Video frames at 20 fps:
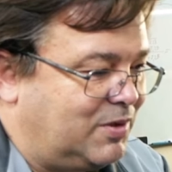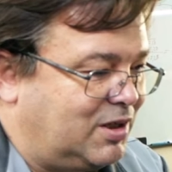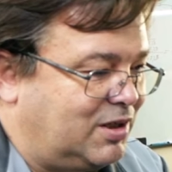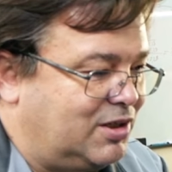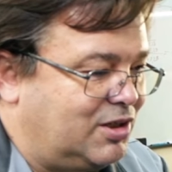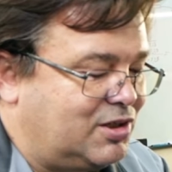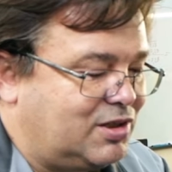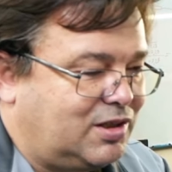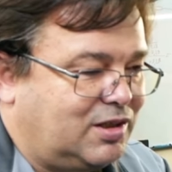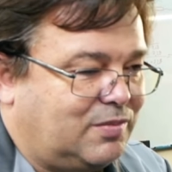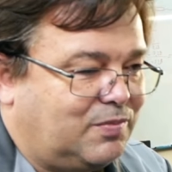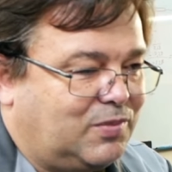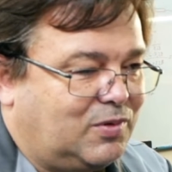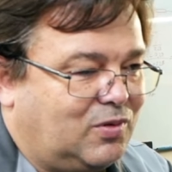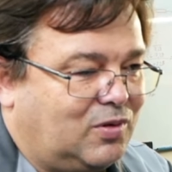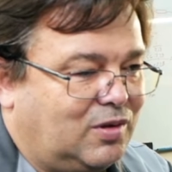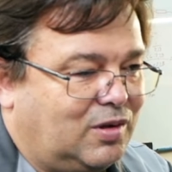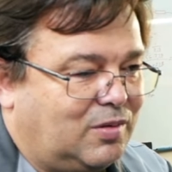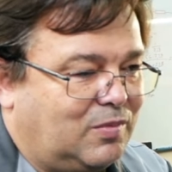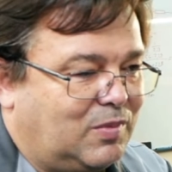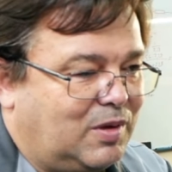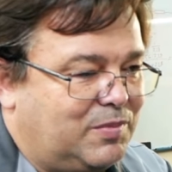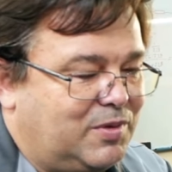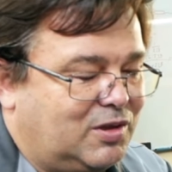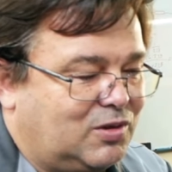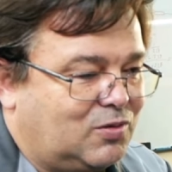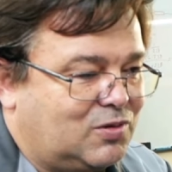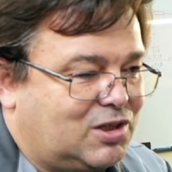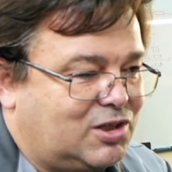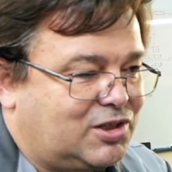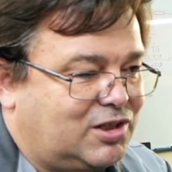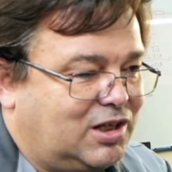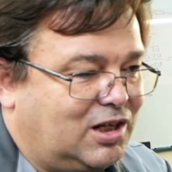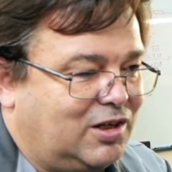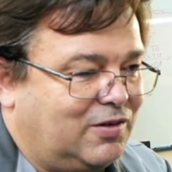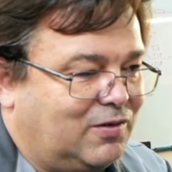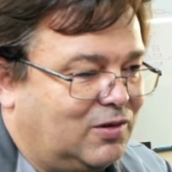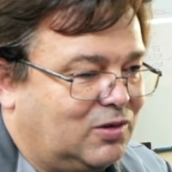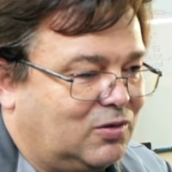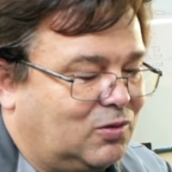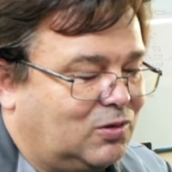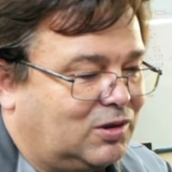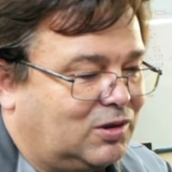much higher than the classic motor.